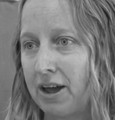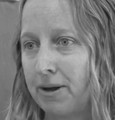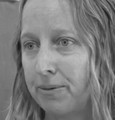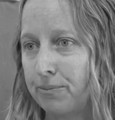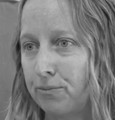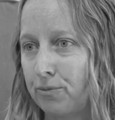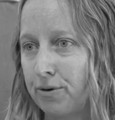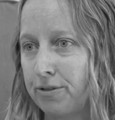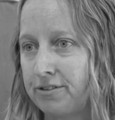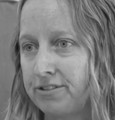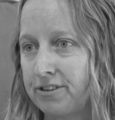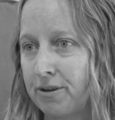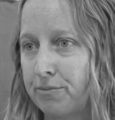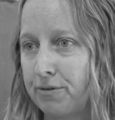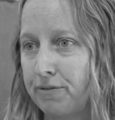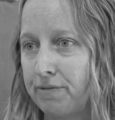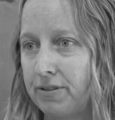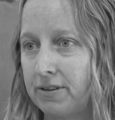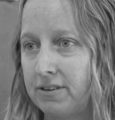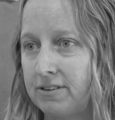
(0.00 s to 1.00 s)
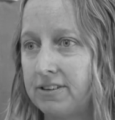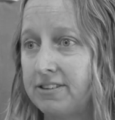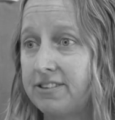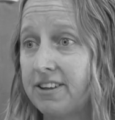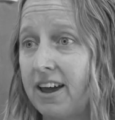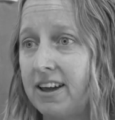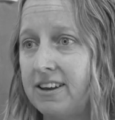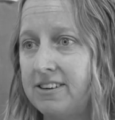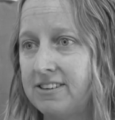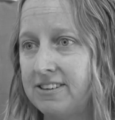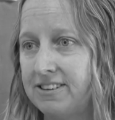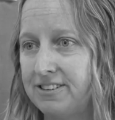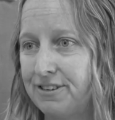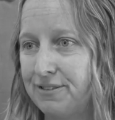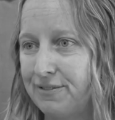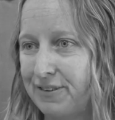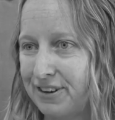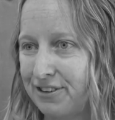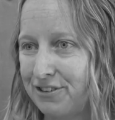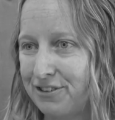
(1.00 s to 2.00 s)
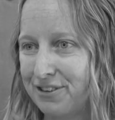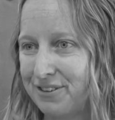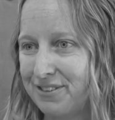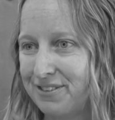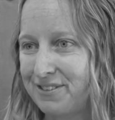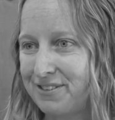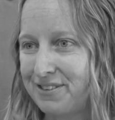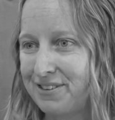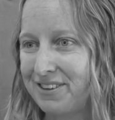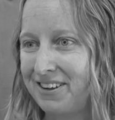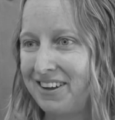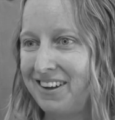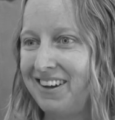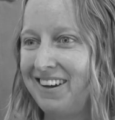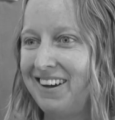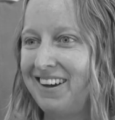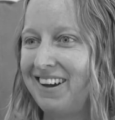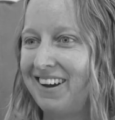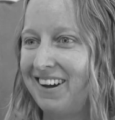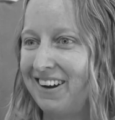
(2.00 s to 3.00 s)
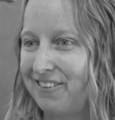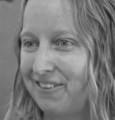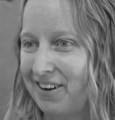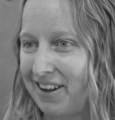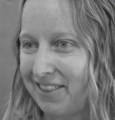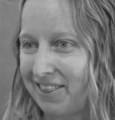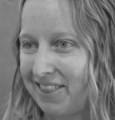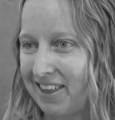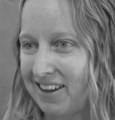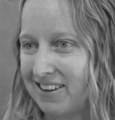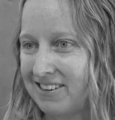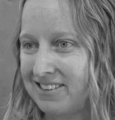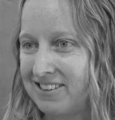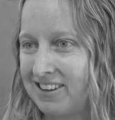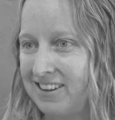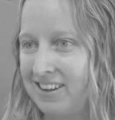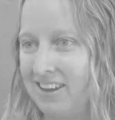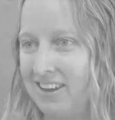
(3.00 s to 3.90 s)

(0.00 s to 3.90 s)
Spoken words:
with some of the designed interventions around that.